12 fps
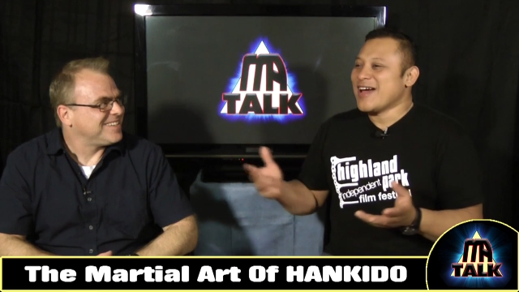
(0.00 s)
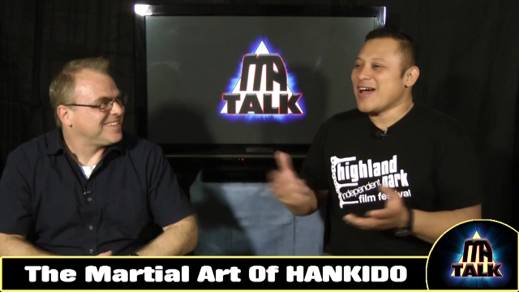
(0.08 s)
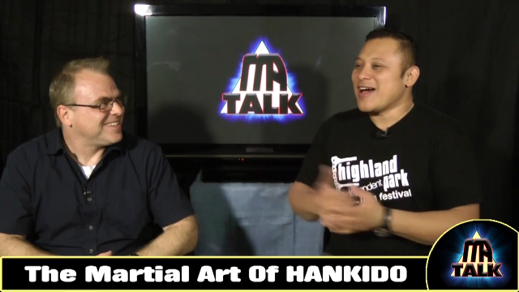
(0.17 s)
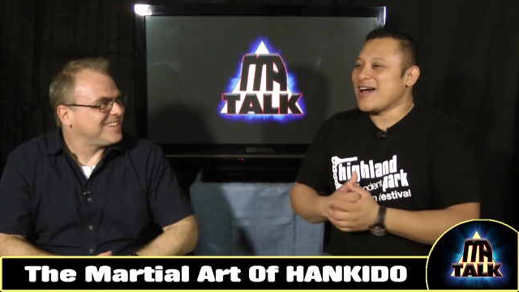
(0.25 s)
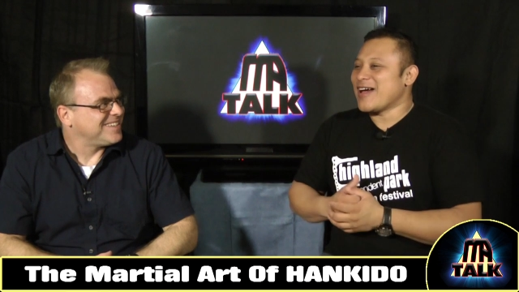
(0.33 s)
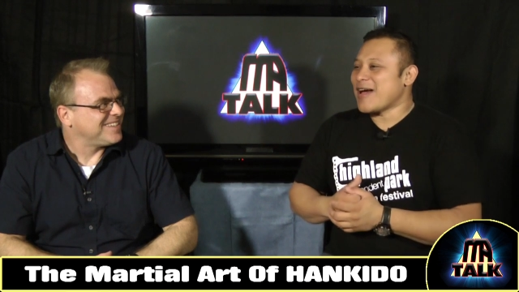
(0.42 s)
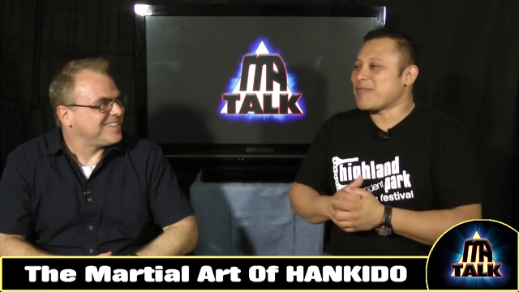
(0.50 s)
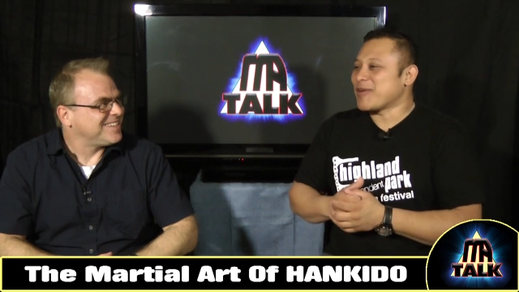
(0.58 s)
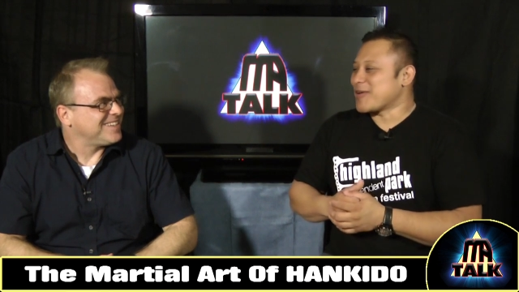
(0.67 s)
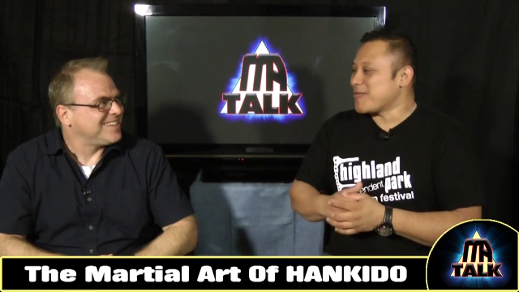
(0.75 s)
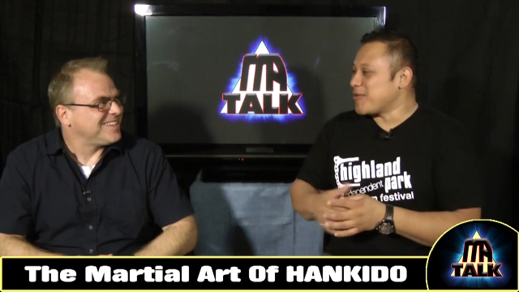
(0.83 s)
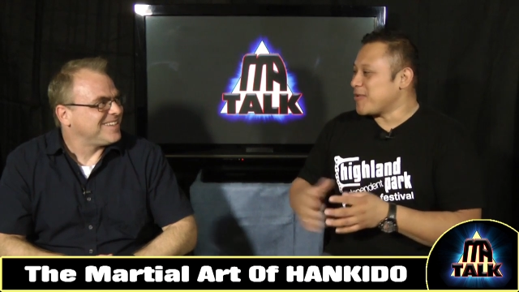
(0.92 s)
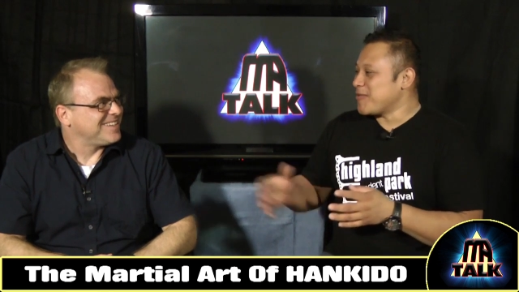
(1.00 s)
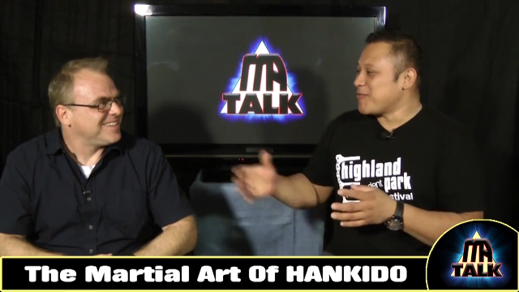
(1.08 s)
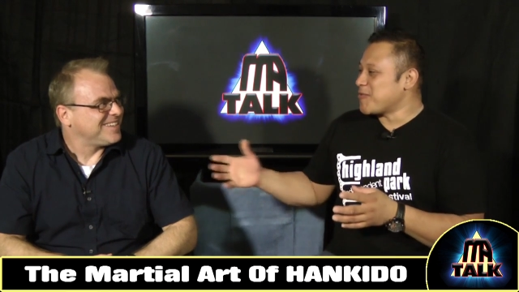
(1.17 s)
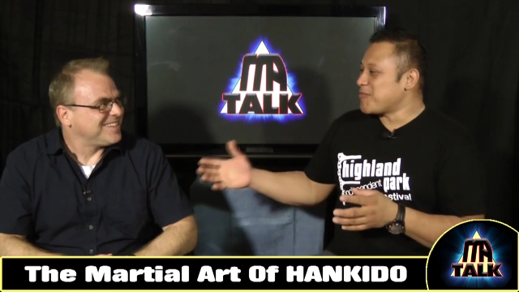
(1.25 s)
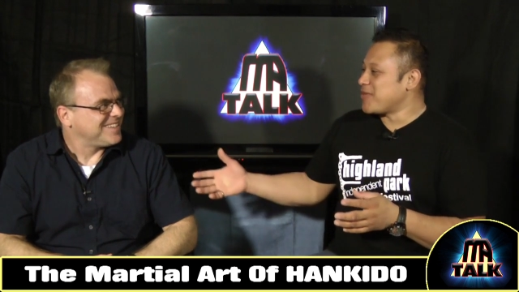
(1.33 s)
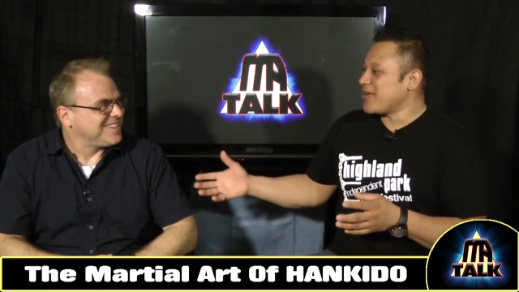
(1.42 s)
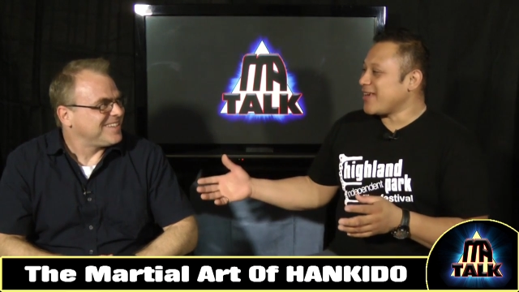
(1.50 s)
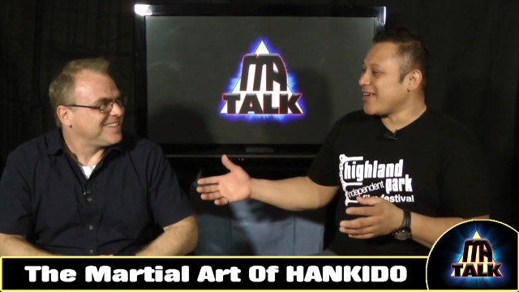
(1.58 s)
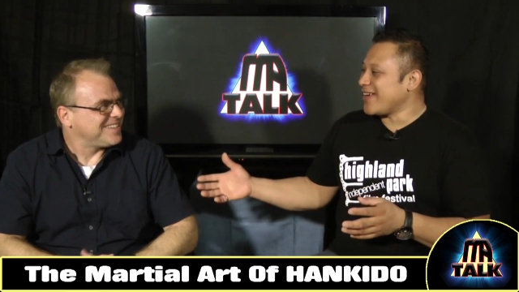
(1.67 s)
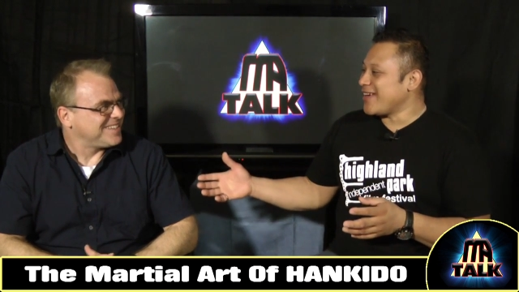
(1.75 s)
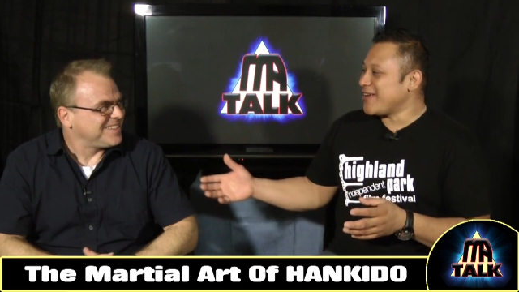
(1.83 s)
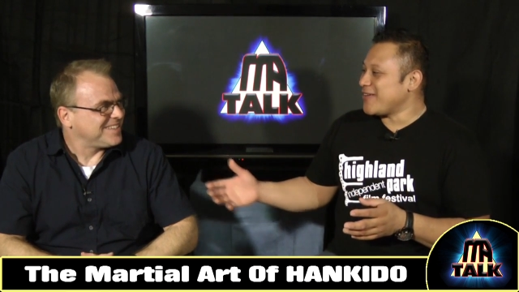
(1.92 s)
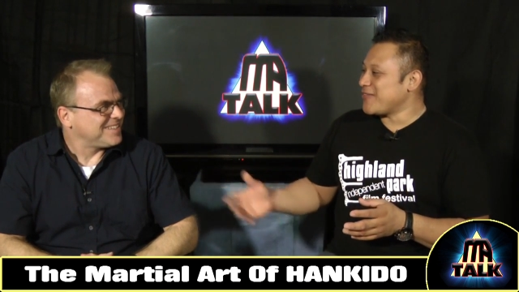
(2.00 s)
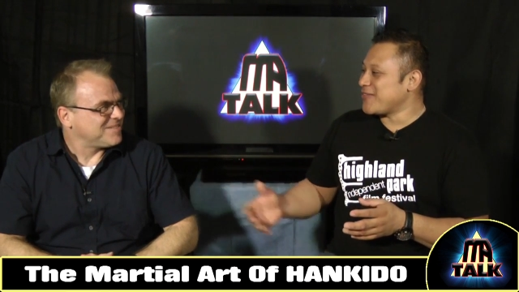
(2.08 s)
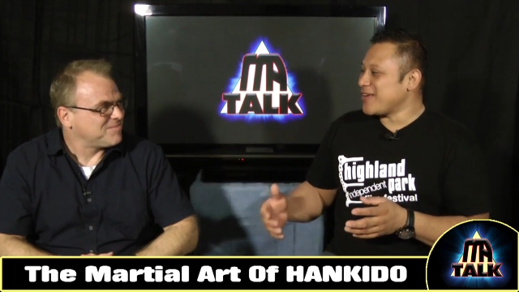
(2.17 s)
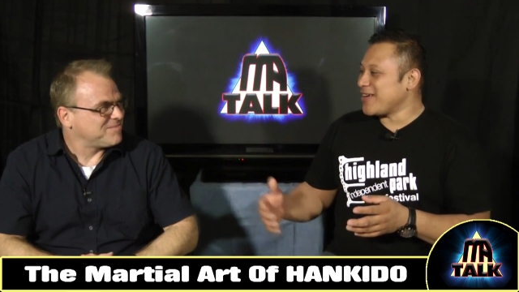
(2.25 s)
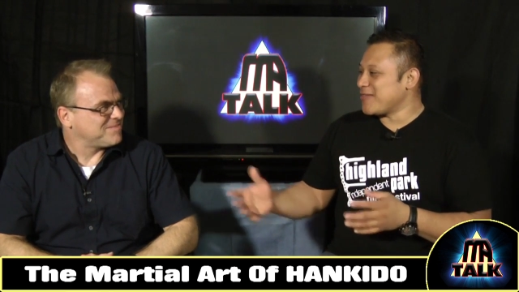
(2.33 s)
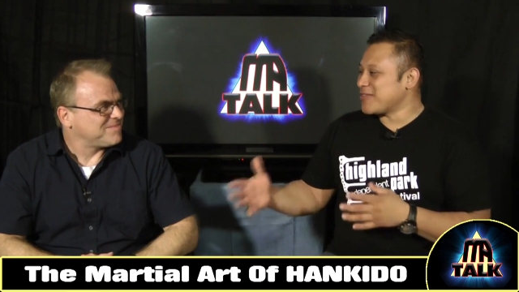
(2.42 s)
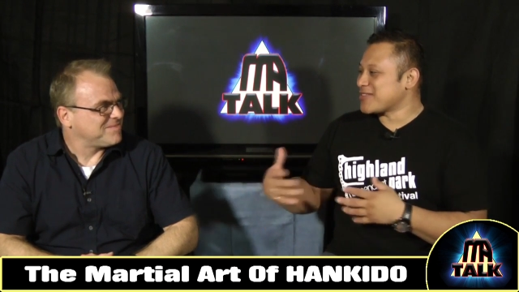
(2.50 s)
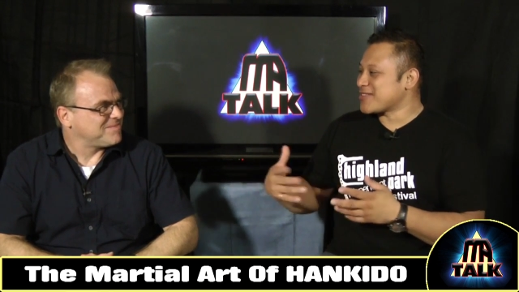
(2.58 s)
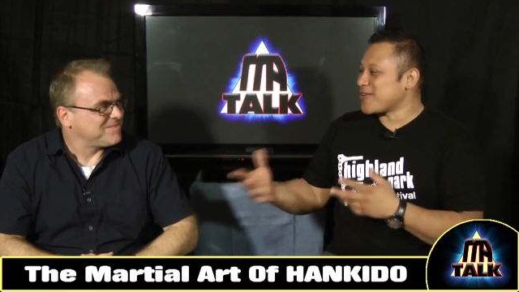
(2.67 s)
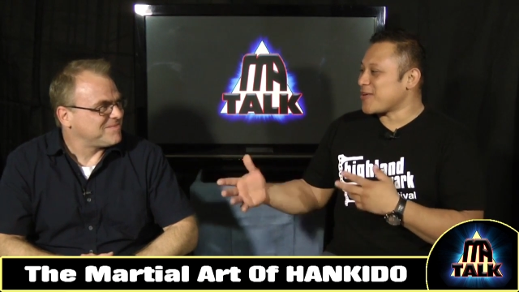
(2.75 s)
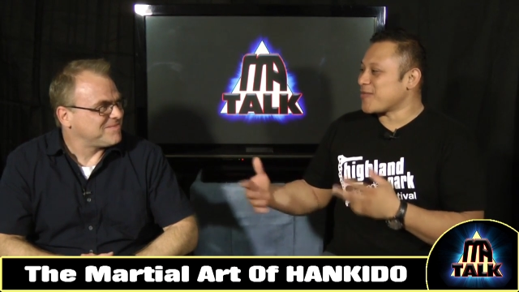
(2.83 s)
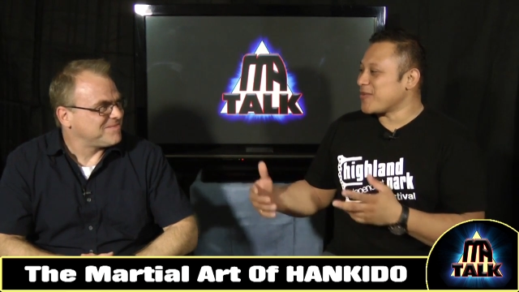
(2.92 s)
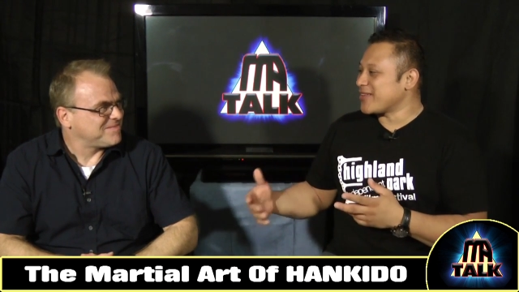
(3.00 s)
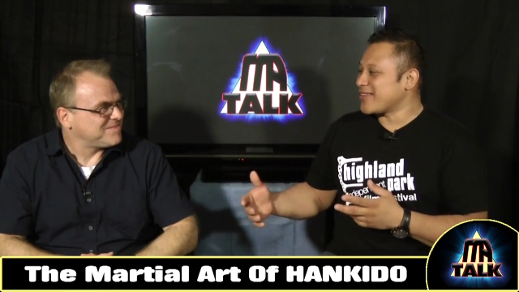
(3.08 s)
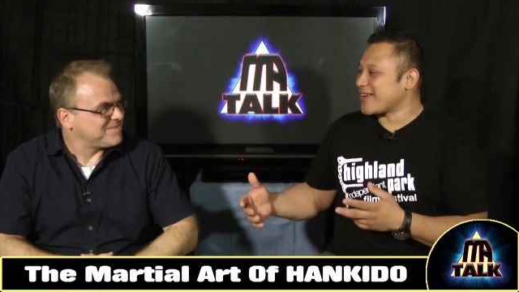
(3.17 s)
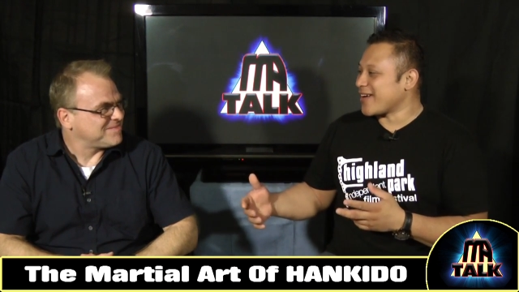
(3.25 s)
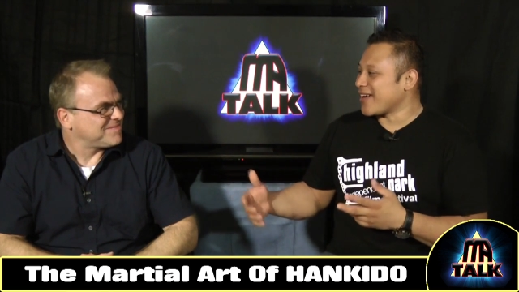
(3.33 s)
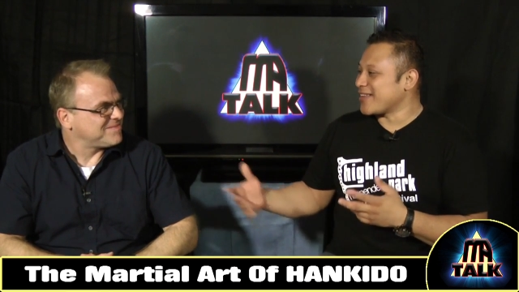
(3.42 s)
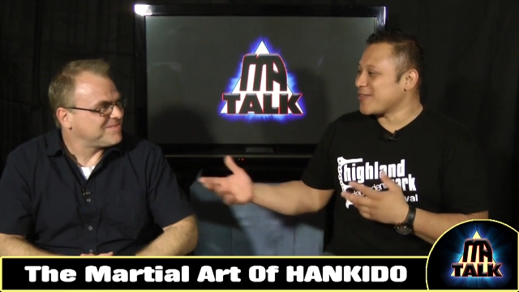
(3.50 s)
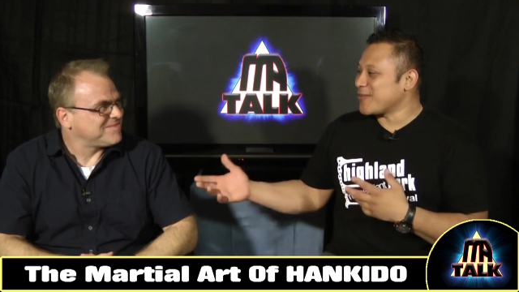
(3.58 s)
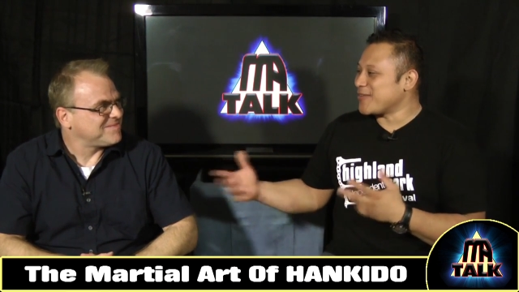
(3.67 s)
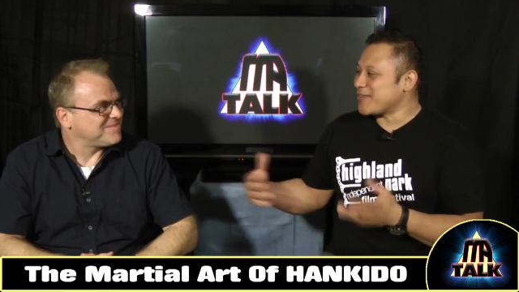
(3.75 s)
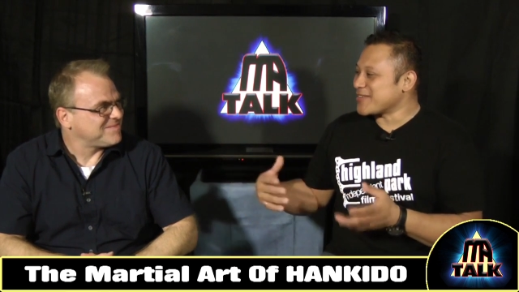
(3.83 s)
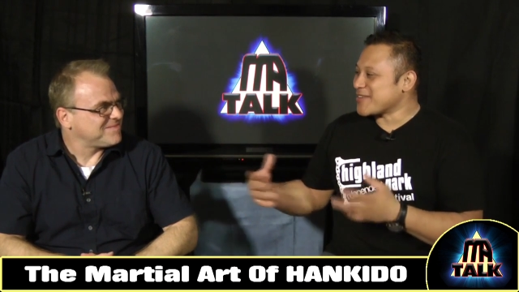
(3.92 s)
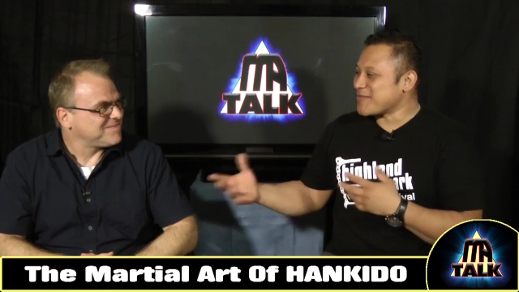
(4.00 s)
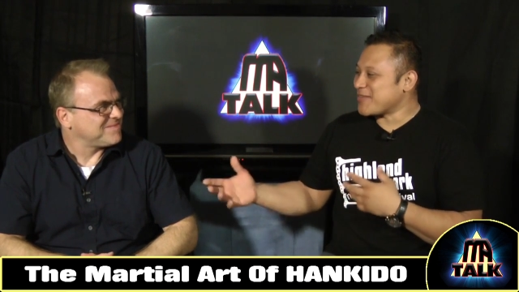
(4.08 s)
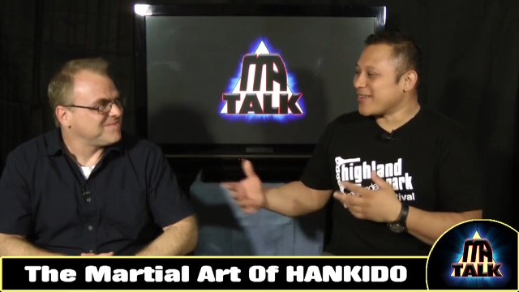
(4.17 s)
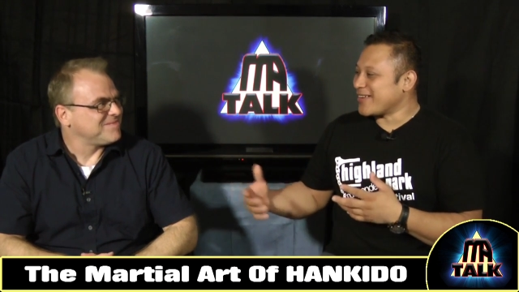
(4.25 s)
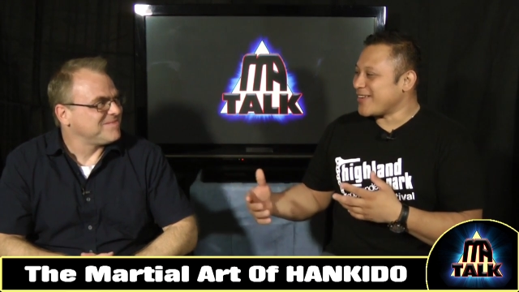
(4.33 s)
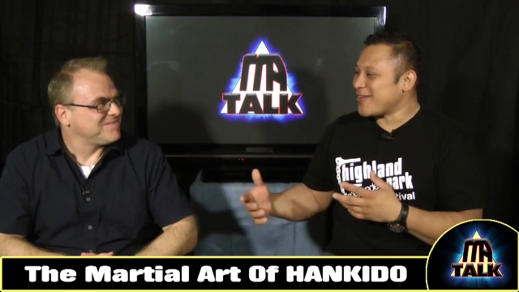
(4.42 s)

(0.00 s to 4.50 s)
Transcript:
Speaker 1: uh, applicable it would be if it would start with reggaeton or something,